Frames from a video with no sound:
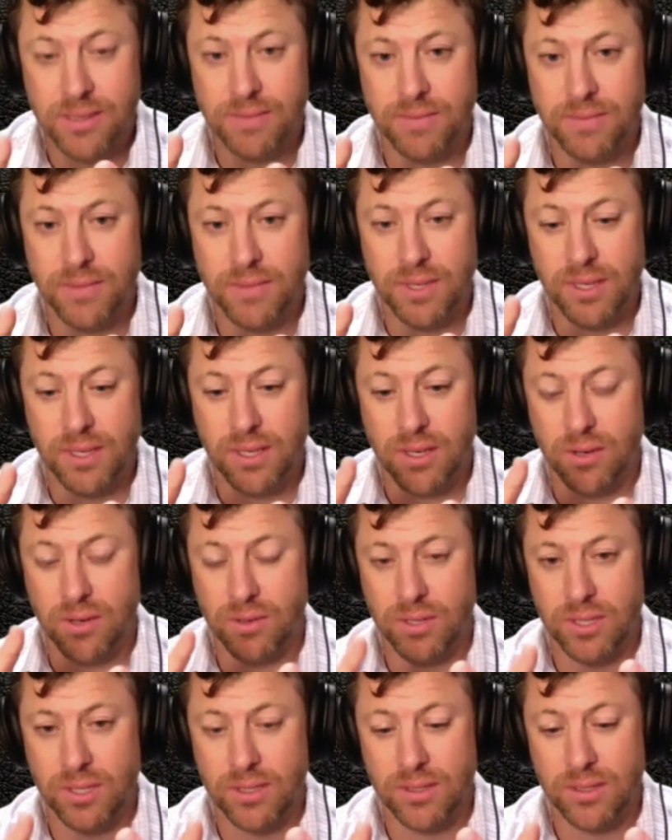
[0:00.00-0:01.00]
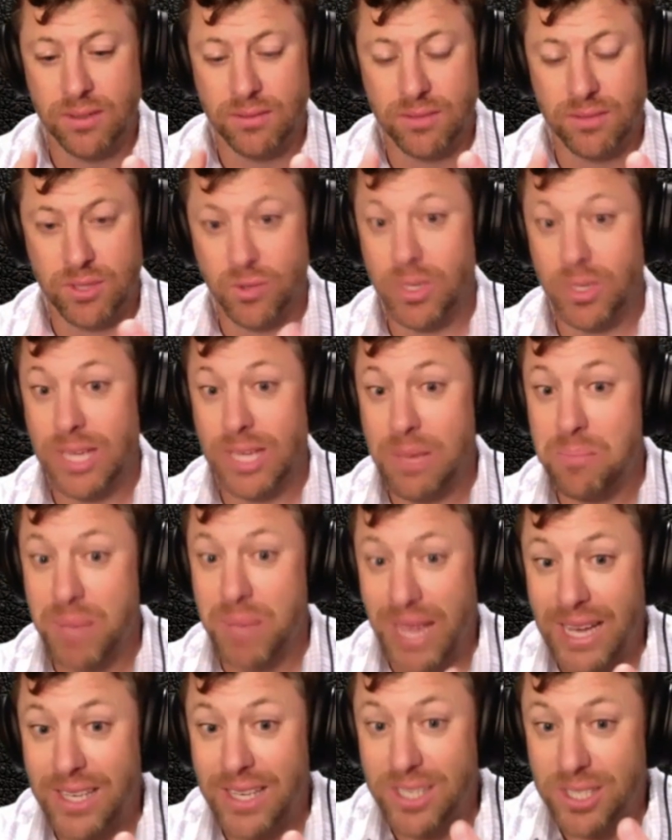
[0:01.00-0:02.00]
You know, do we get
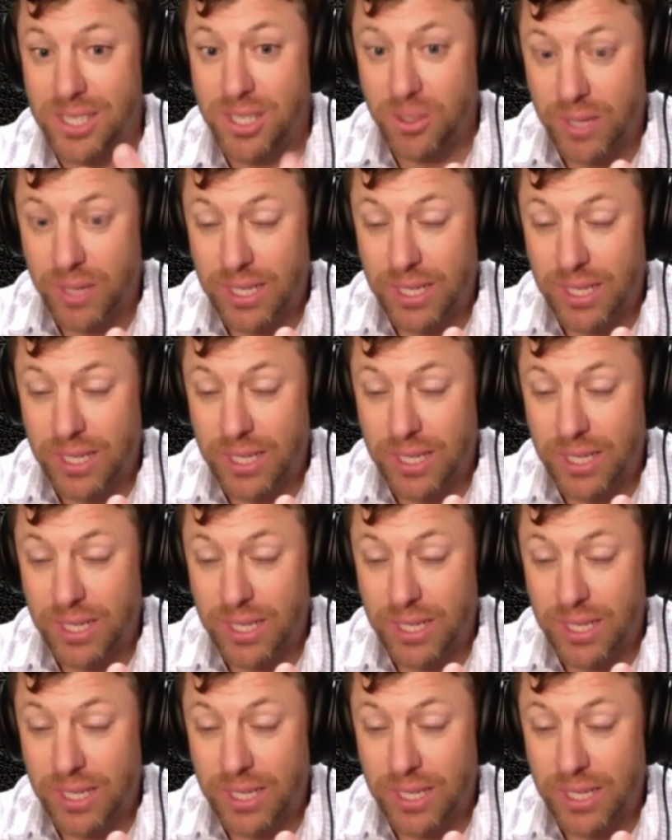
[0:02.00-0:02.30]
paid to do it?